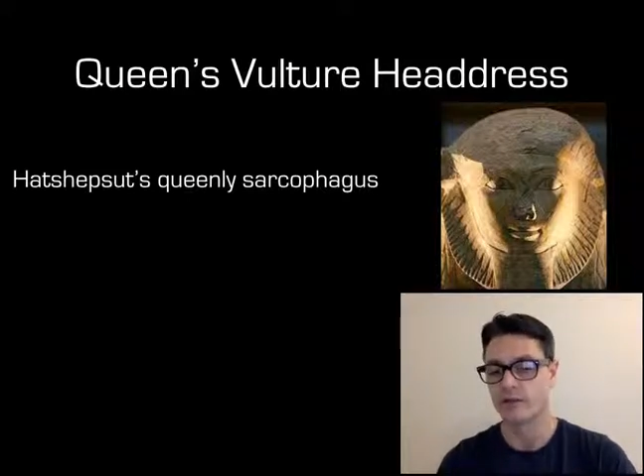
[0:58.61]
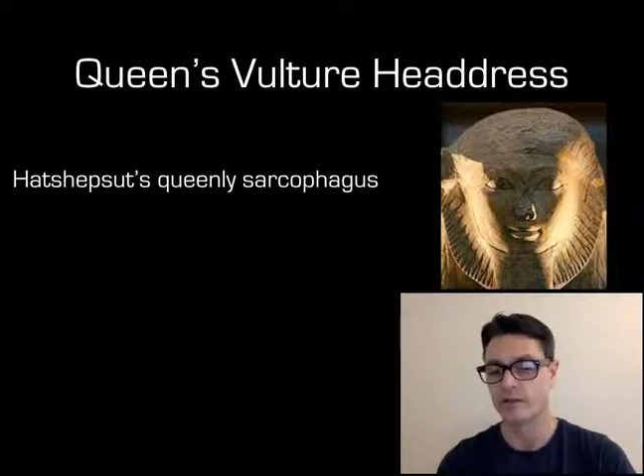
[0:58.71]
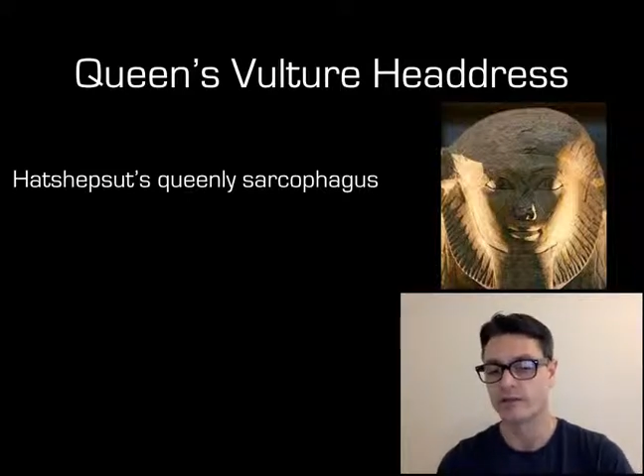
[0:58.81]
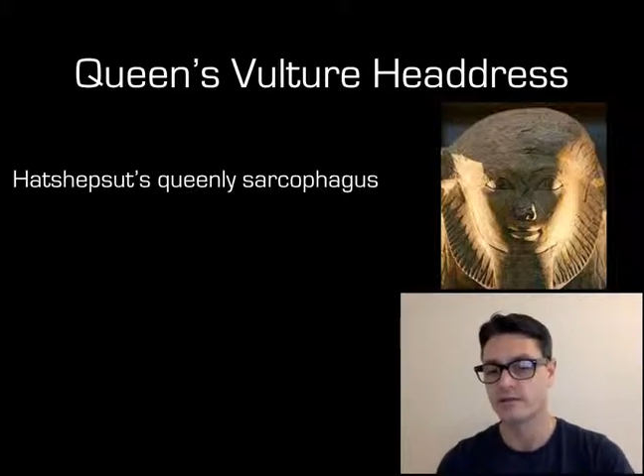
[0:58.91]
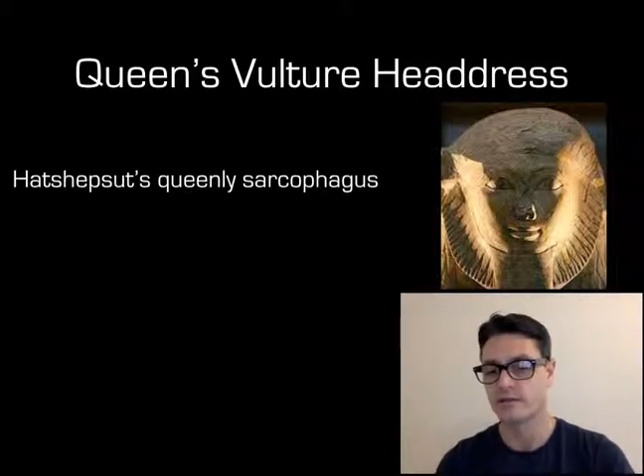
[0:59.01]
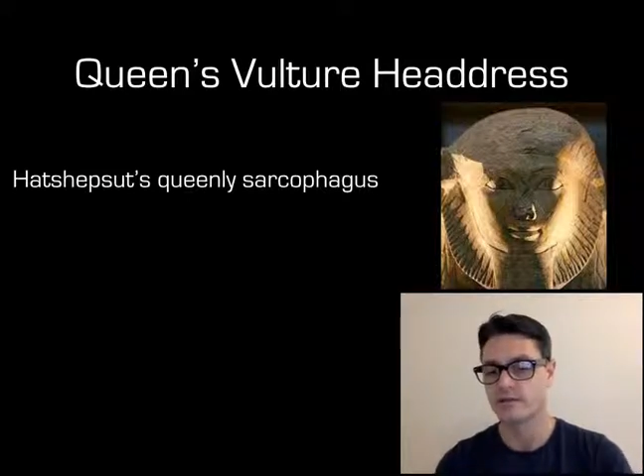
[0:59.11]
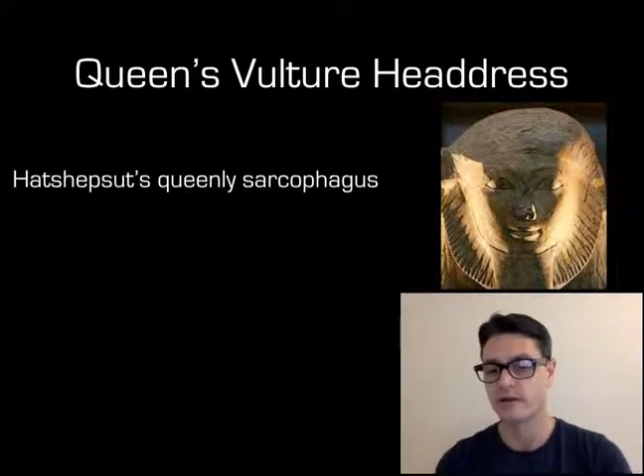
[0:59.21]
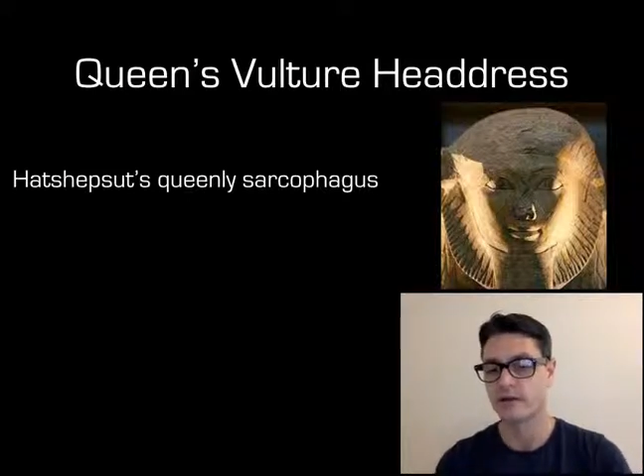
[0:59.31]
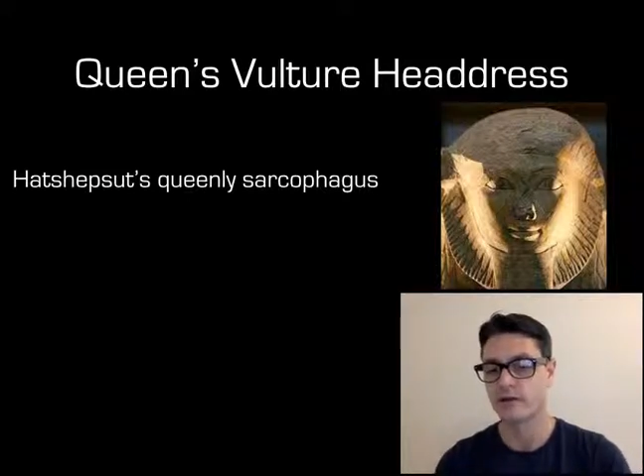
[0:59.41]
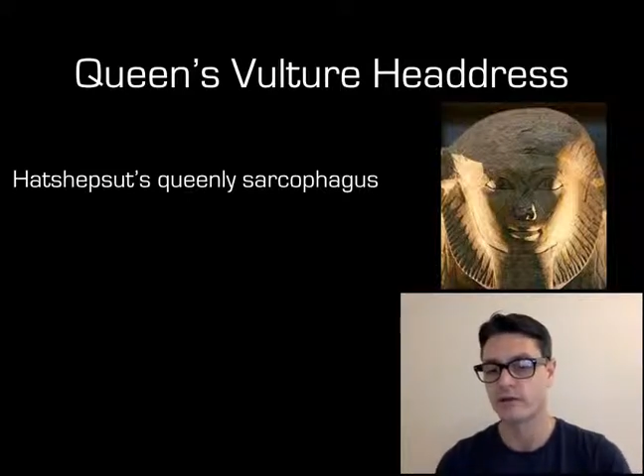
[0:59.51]
So this is a
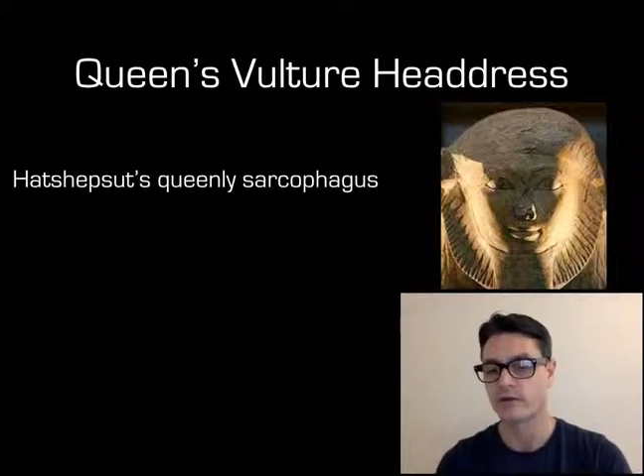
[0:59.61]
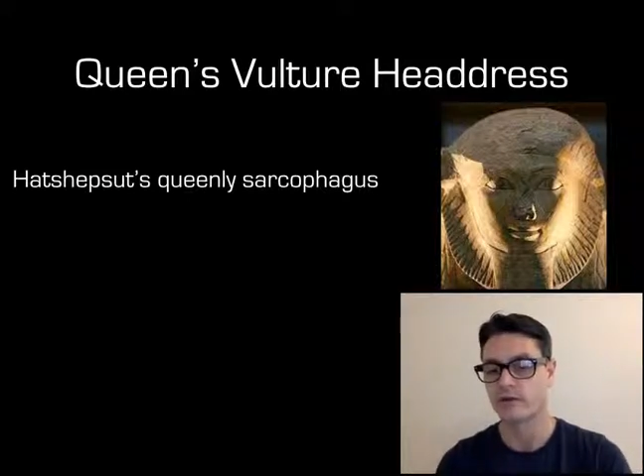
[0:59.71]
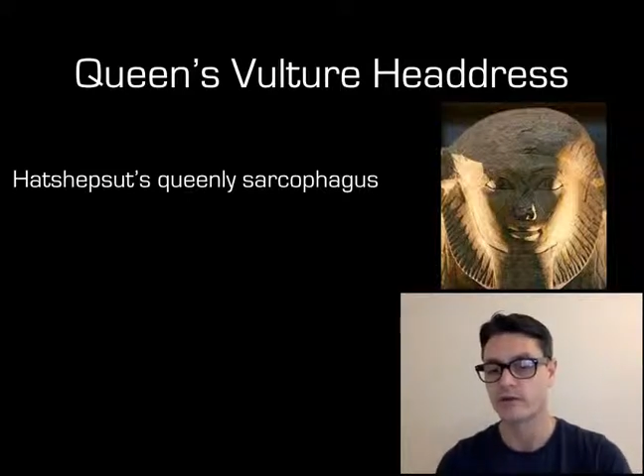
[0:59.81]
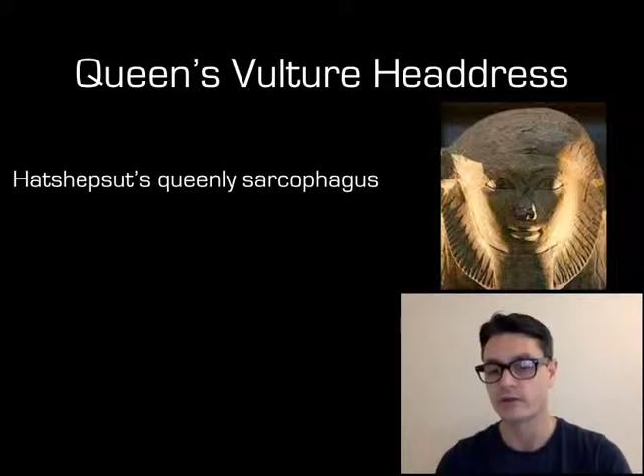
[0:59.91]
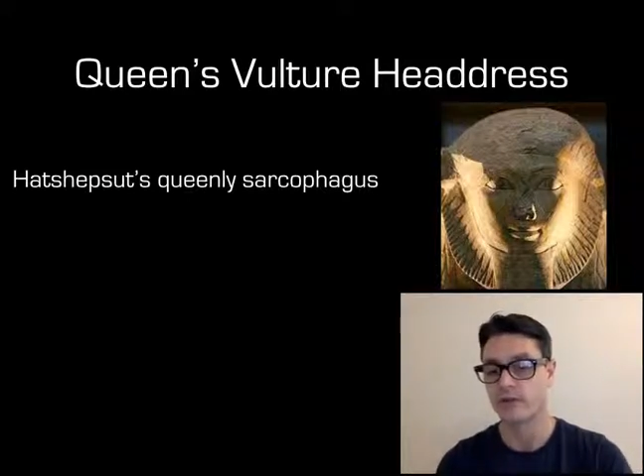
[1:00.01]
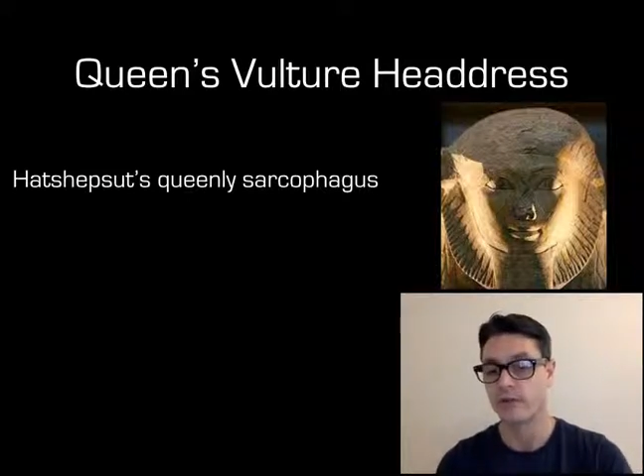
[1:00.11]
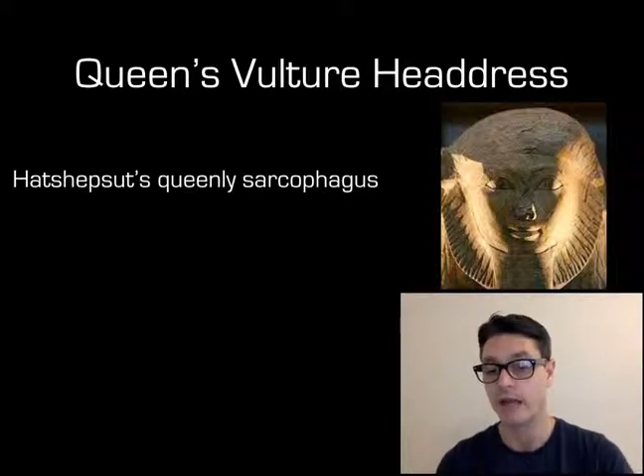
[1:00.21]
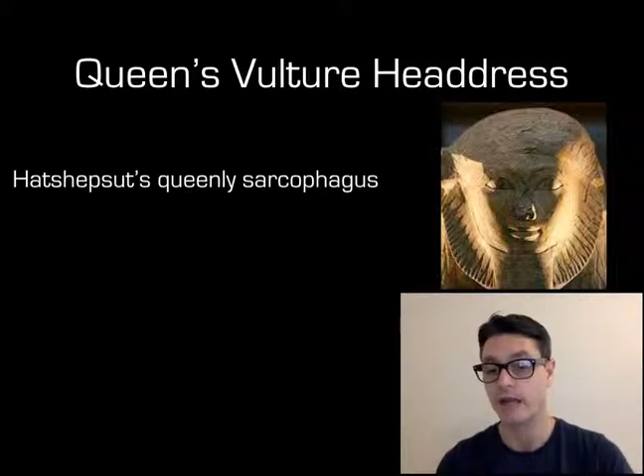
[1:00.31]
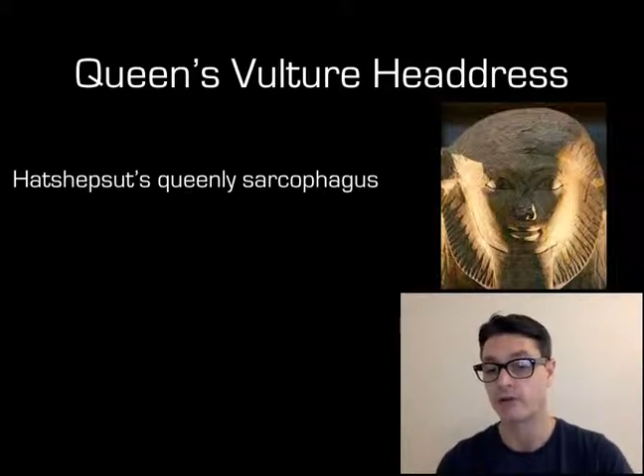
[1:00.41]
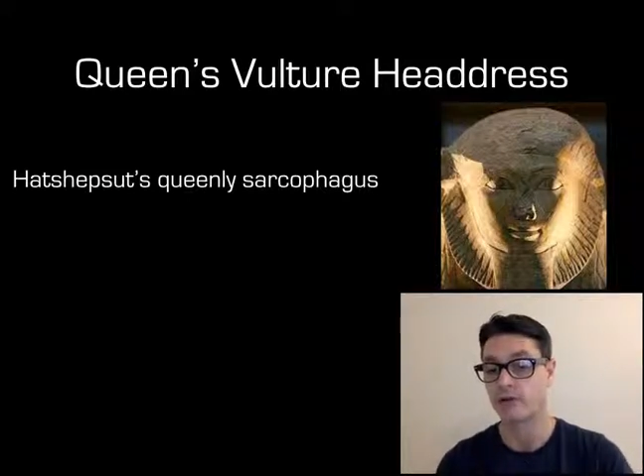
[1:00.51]
sarcophagus she
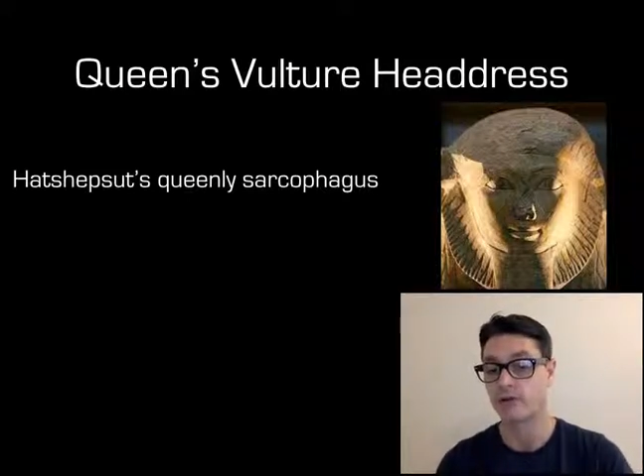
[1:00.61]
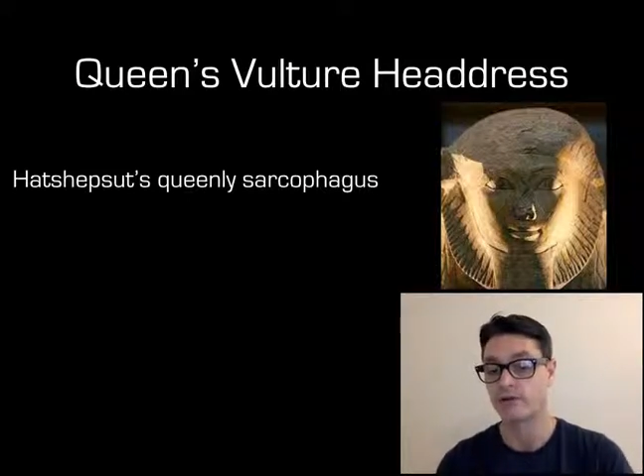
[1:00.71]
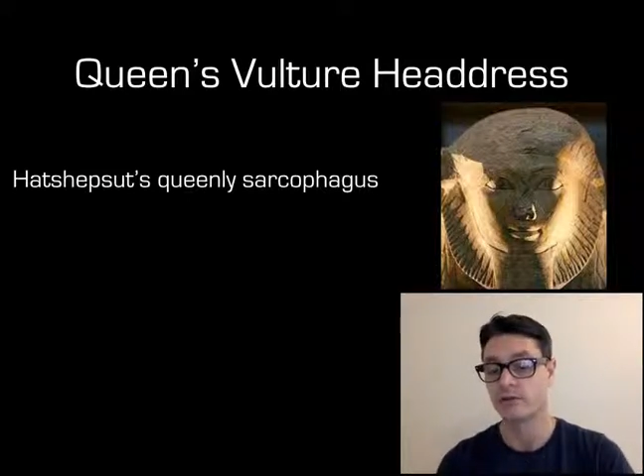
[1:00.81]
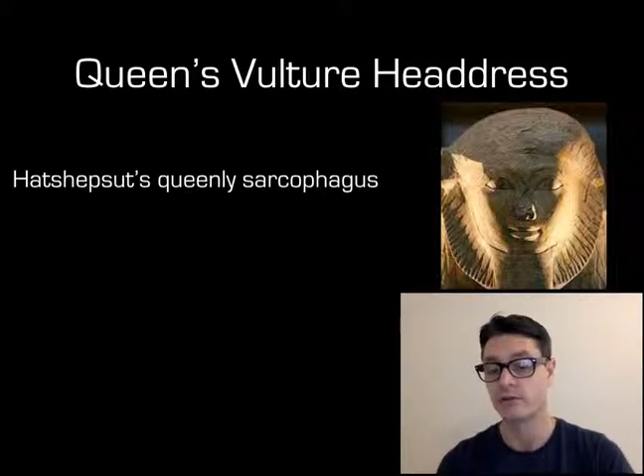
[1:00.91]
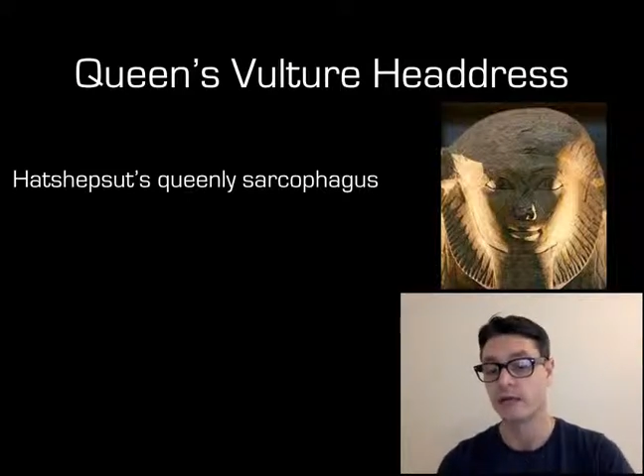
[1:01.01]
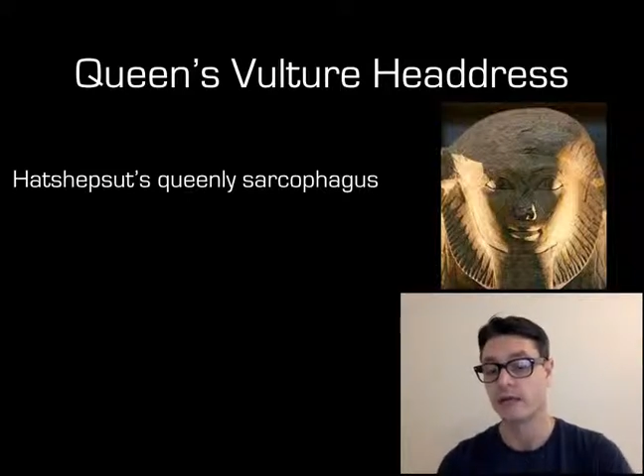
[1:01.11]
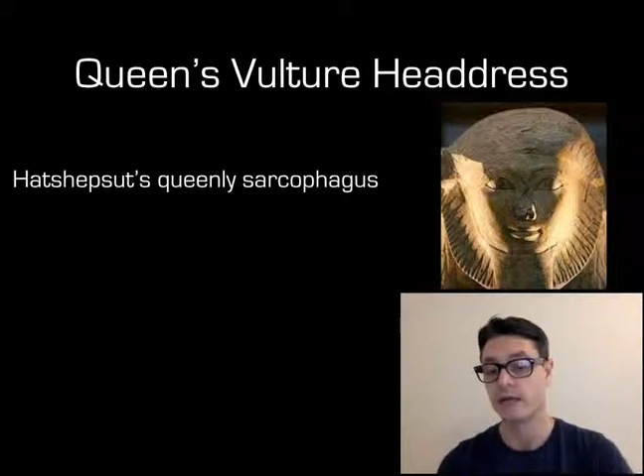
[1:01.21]
made for herself, or had